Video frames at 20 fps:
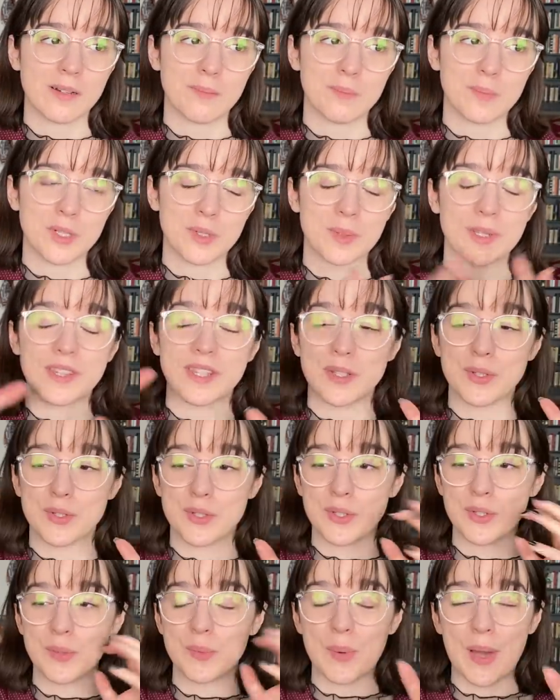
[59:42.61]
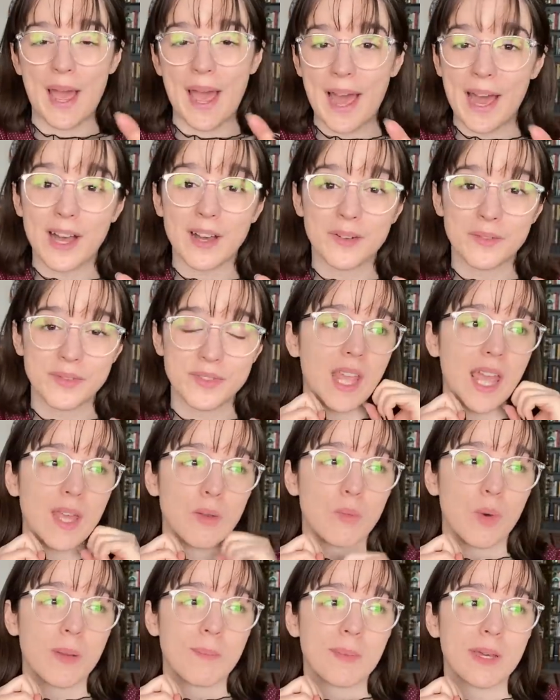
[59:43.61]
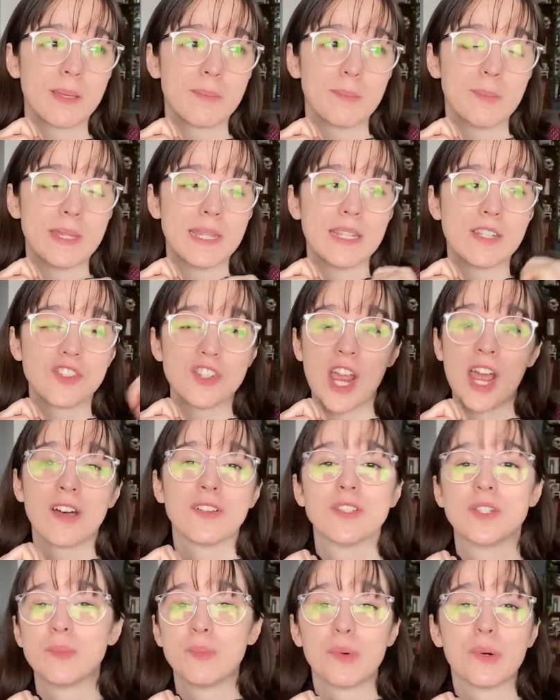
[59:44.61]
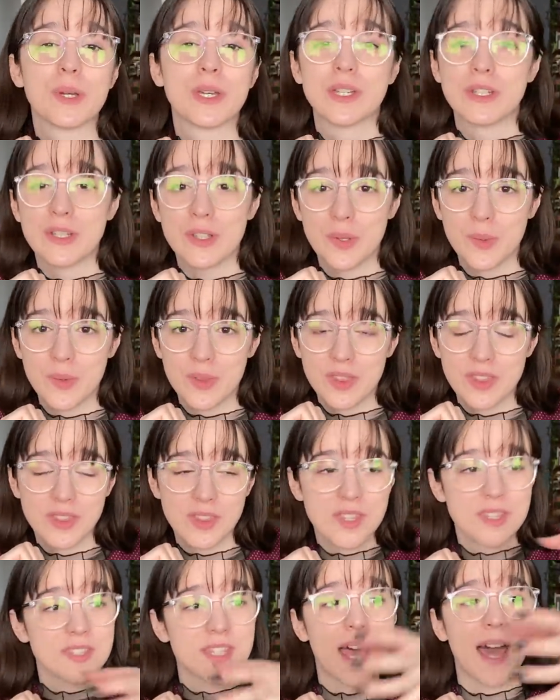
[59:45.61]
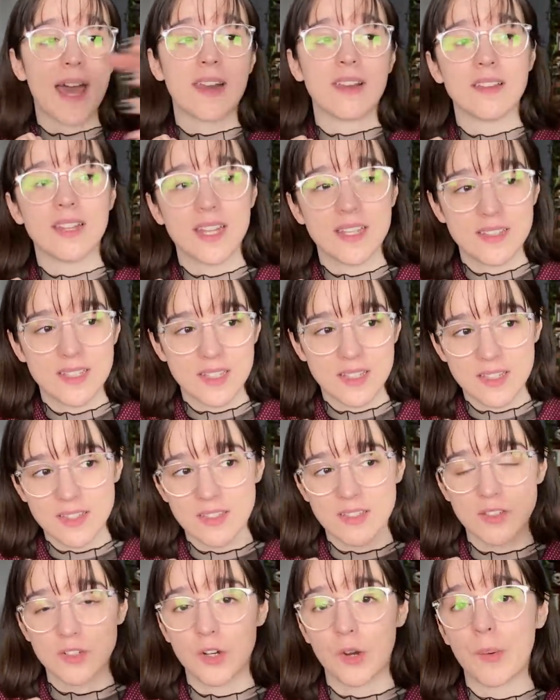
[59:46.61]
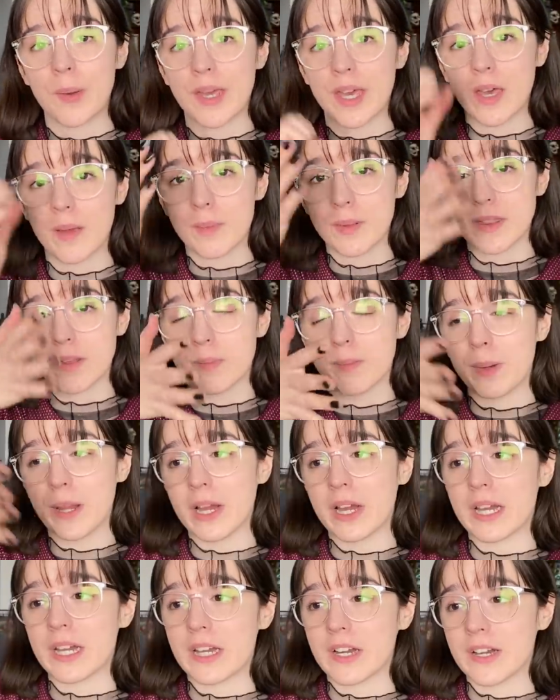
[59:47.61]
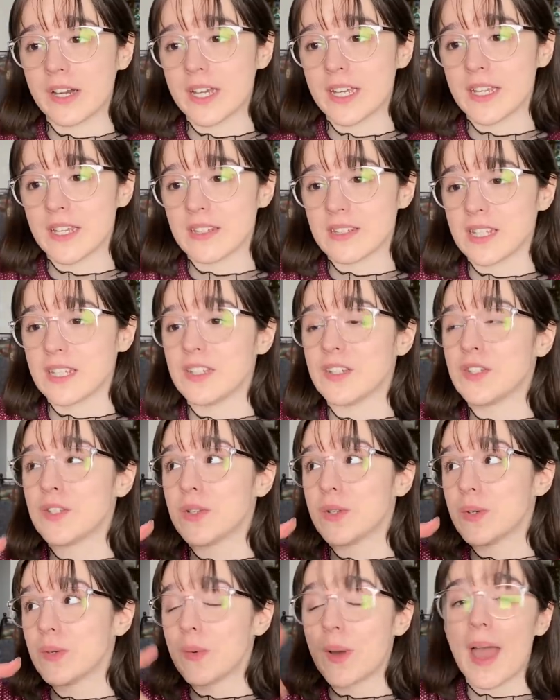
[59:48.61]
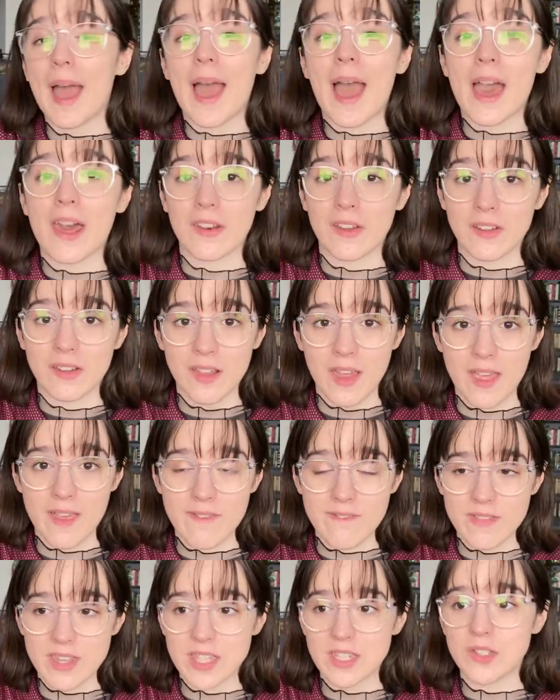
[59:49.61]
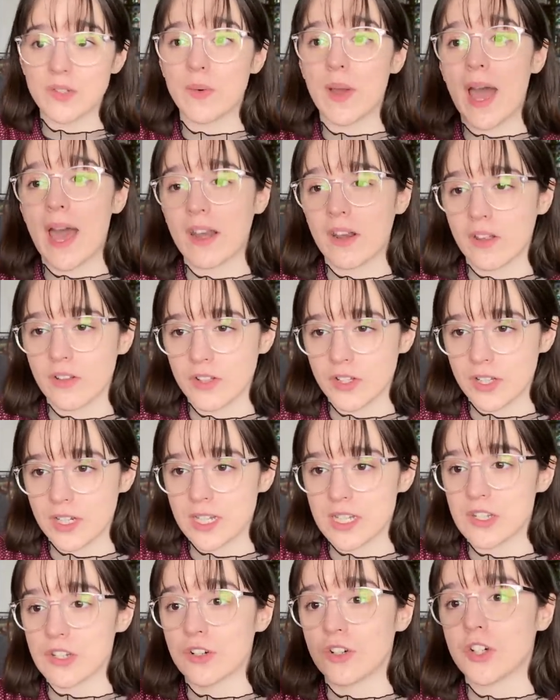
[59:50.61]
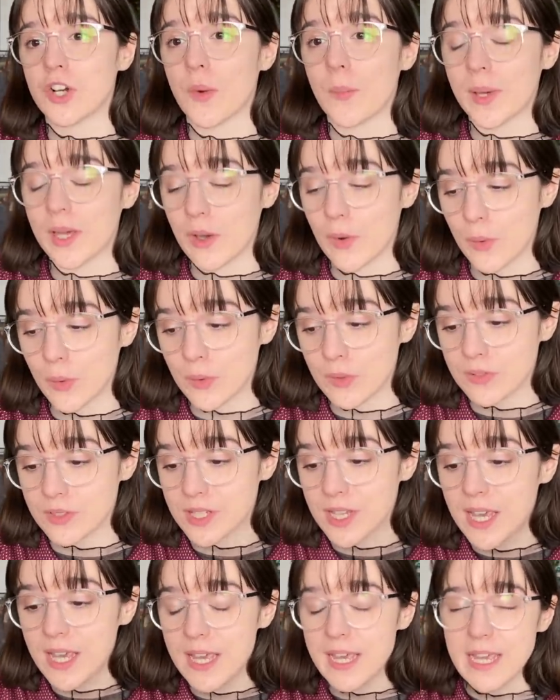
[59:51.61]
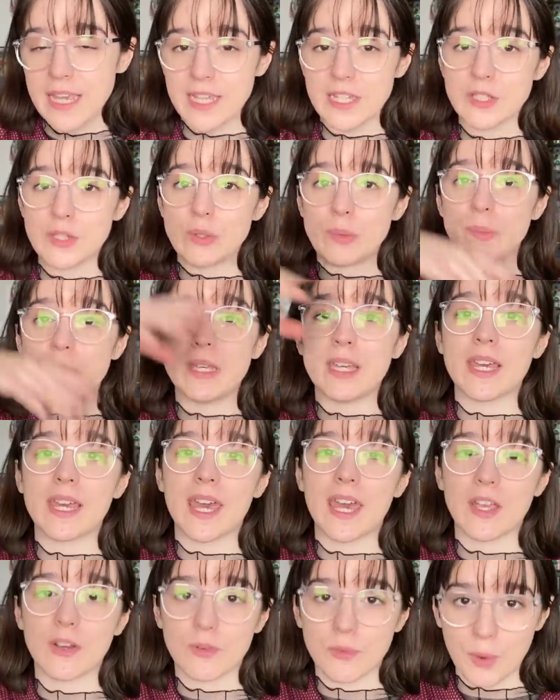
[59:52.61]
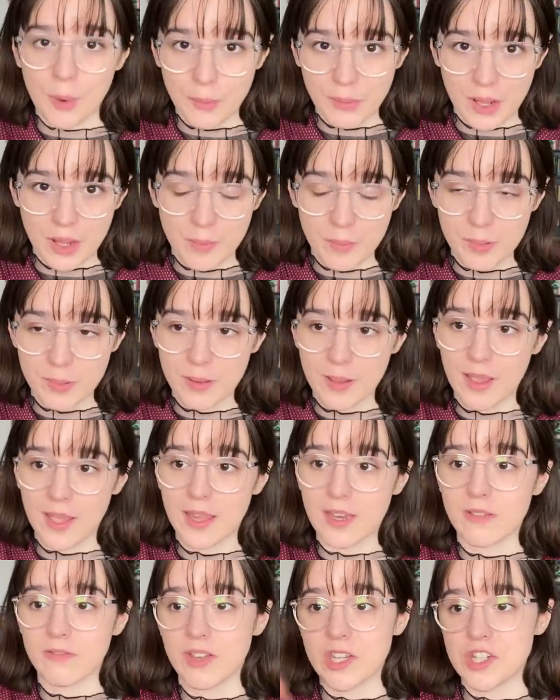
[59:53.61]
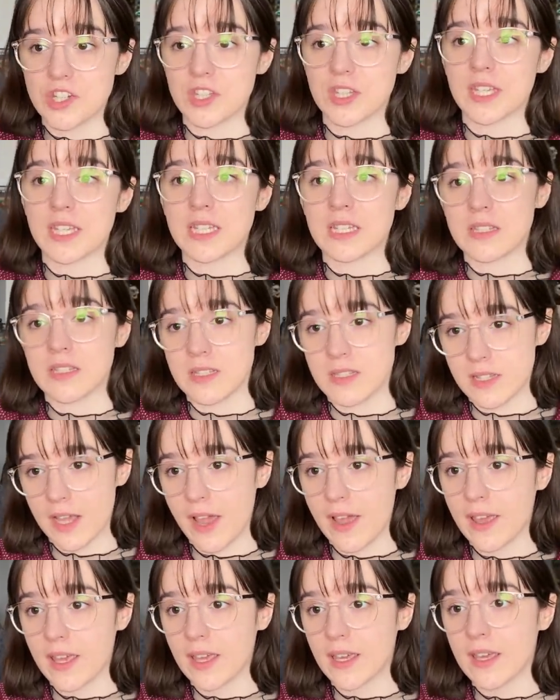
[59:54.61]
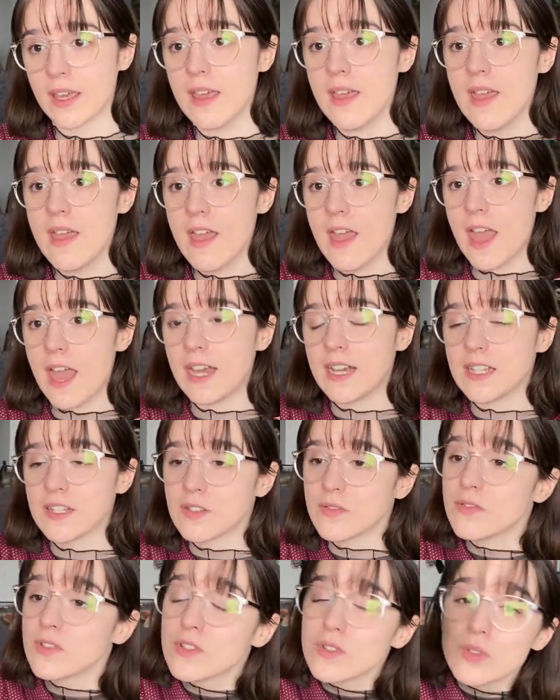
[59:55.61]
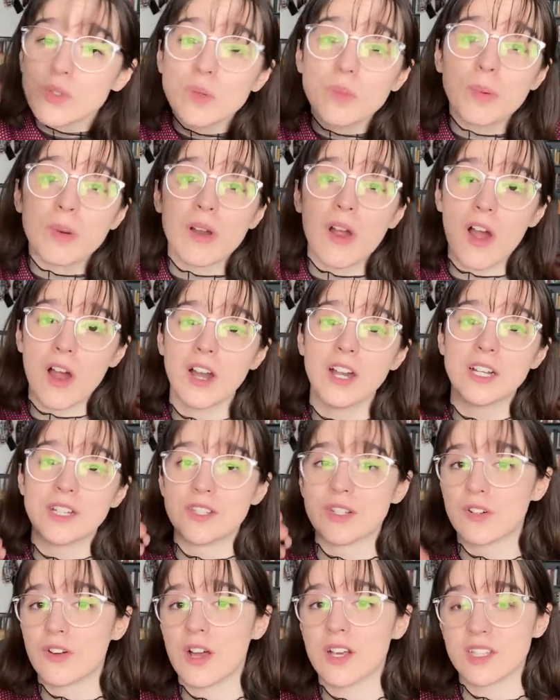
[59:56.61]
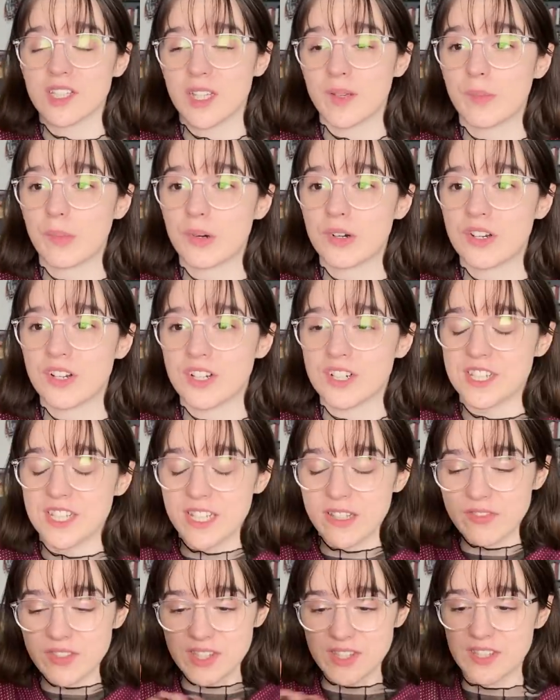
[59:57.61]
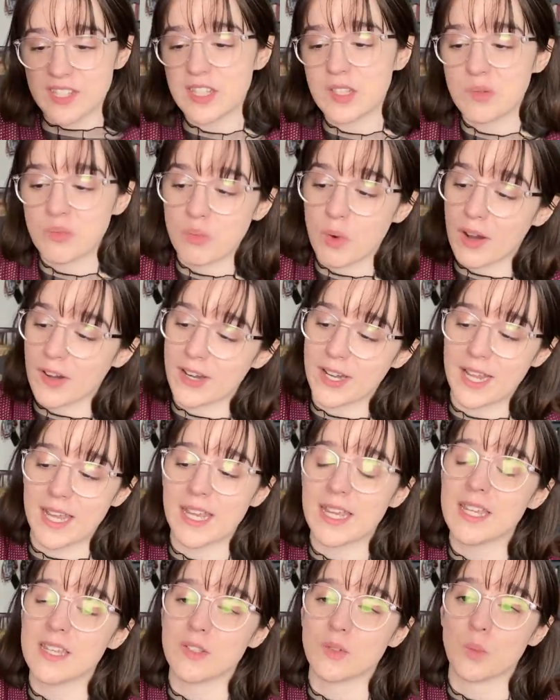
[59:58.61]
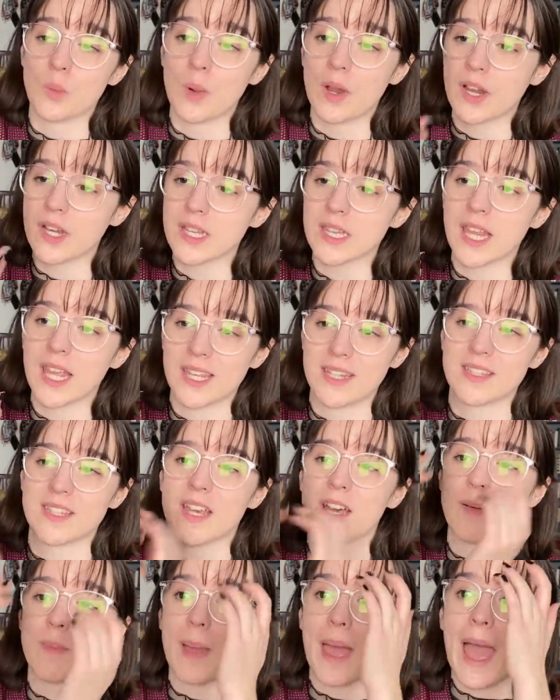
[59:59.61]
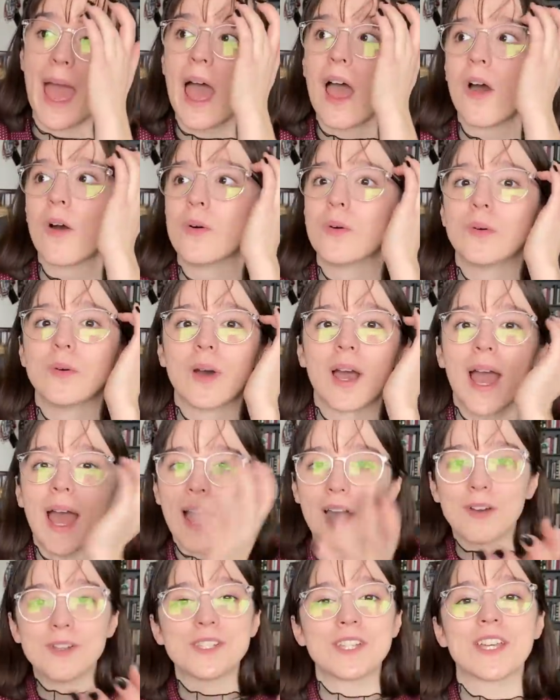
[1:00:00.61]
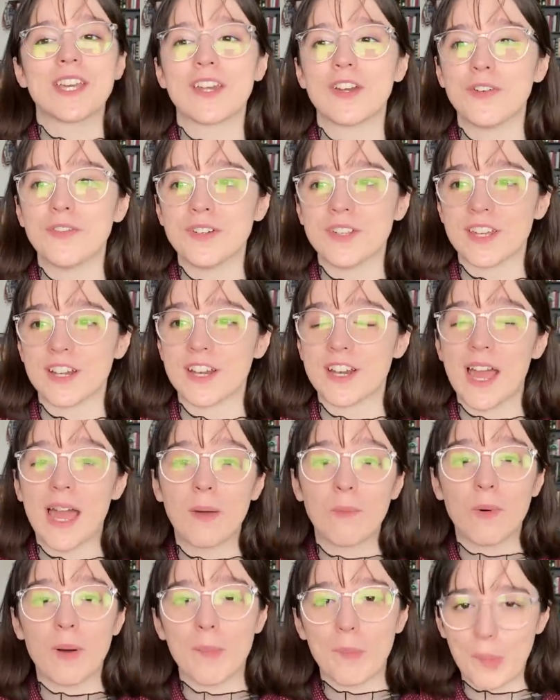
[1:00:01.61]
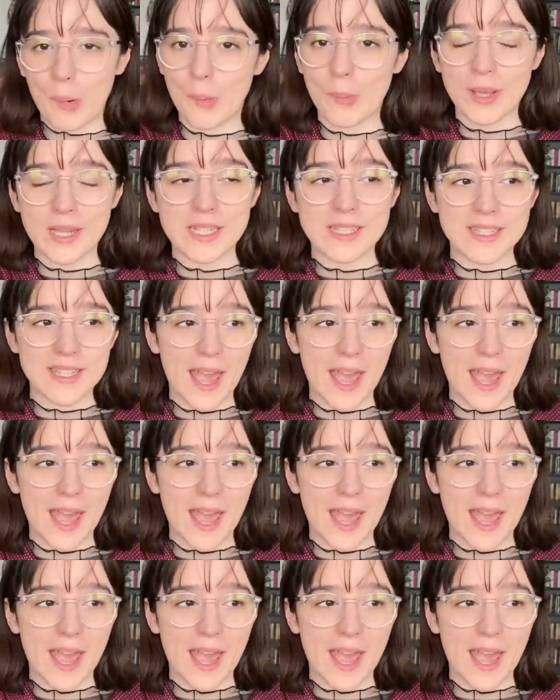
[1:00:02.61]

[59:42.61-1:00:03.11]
between these two halves, and one might be childhood, boyhood, youth, this adolescence, this growing up, and the barrier is into adult life, into adulthood, into growing old, into being a grown-up, and eventually into dying. And it's super hard to cross that border, to even see where it is, where it lines up, how to get over there, at what point,